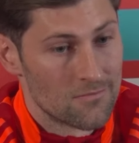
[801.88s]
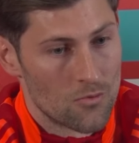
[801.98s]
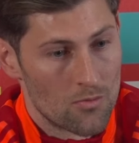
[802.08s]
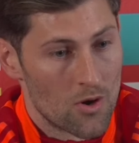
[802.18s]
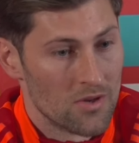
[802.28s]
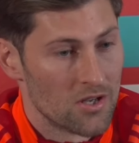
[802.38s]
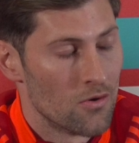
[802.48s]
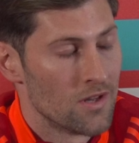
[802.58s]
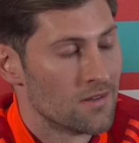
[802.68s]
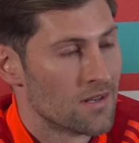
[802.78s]
we're probably
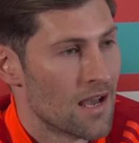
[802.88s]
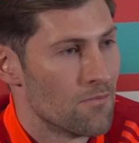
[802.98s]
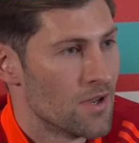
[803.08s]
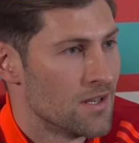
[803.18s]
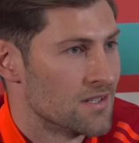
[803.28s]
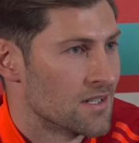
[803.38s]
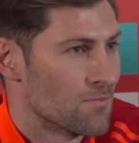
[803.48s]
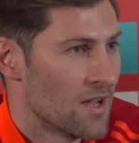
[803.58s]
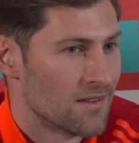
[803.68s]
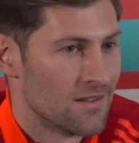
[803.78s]
going into campaigns
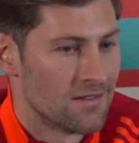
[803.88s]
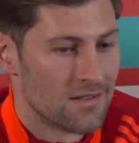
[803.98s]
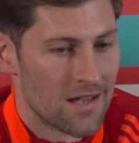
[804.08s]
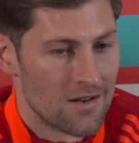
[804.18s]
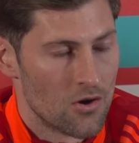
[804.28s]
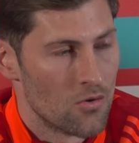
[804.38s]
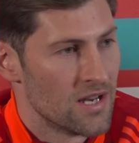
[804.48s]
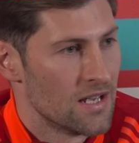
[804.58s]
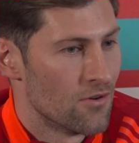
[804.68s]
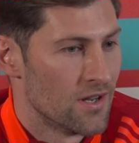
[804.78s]
expecting to get nowhere
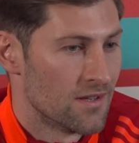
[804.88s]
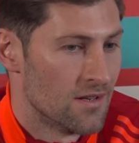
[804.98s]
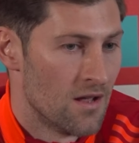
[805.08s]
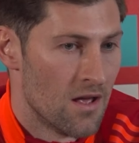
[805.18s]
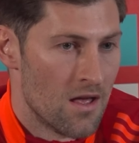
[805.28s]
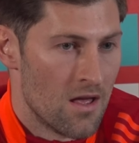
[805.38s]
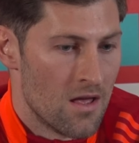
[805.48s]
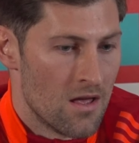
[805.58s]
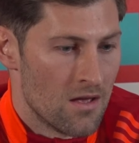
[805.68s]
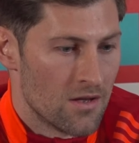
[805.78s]
near it. And,
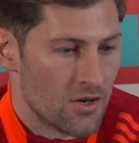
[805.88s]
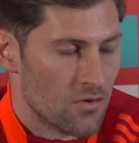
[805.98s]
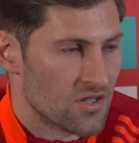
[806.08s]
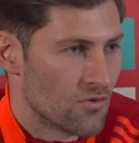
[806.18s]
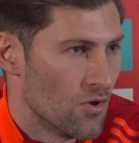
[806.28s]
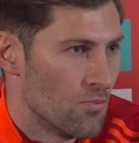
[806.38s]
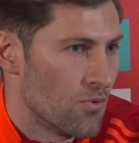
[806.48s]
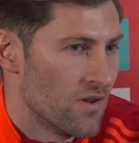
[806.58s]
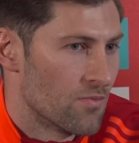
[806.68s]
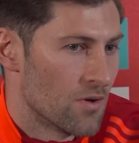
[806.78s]
you know, as a group,
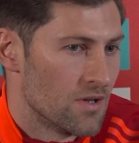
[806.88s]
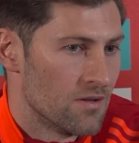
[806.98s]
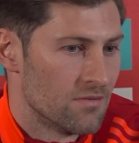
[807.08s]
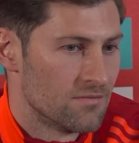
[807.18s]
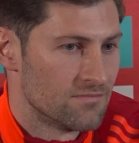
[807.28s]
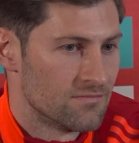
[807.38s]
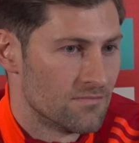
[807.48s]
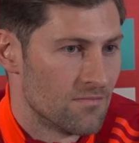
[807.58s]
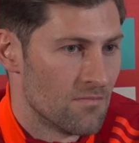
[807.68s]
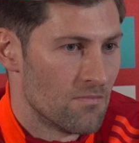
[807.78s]
we've probably
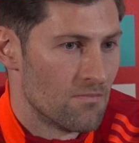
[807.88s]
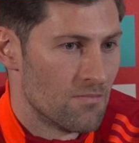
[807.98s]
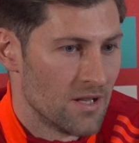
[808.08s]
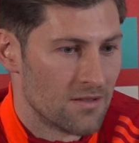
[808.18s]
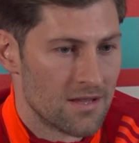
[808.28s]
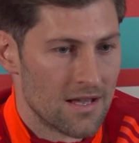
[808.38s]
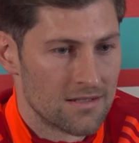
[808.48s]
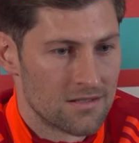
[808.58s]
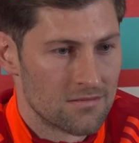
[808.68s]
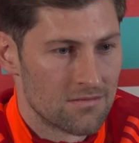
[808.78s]
built
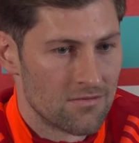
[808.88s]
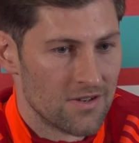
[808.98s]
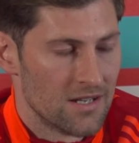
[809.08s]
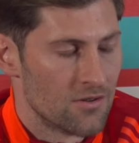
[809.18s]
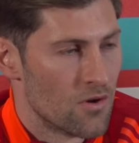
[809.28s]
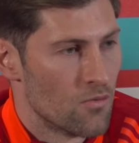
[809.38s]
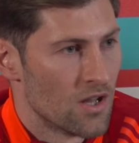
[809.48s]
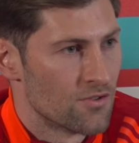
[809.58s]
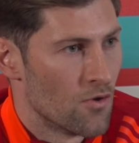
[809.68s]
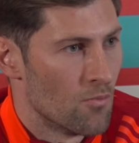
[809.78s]
that feeling around
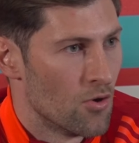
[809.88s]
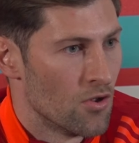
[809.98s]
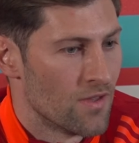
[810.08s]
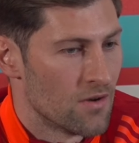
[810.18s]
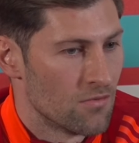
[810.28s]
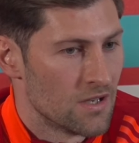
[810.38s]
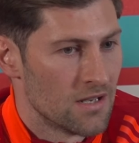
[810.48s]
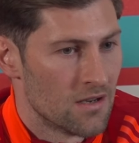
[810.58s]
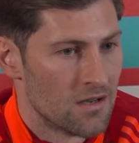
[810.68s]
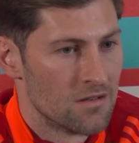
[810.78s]
Welsh football that
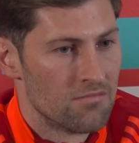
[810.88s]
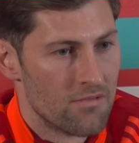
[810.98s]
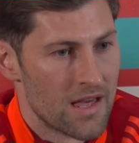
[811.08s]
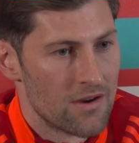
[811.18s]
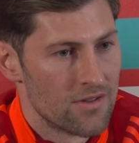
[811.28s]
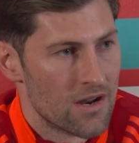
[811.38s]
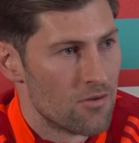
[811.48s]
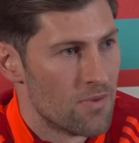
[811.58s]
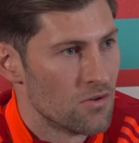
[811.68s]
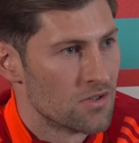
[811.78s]
we are there and
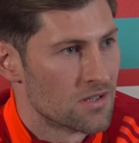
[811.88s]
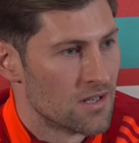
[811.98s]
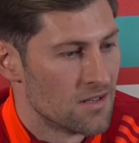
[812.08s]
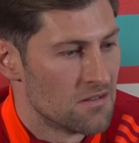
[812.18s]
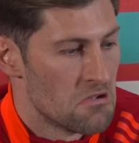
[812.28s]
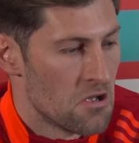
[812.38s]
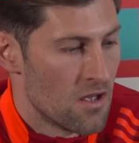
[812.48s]
thereabouts, and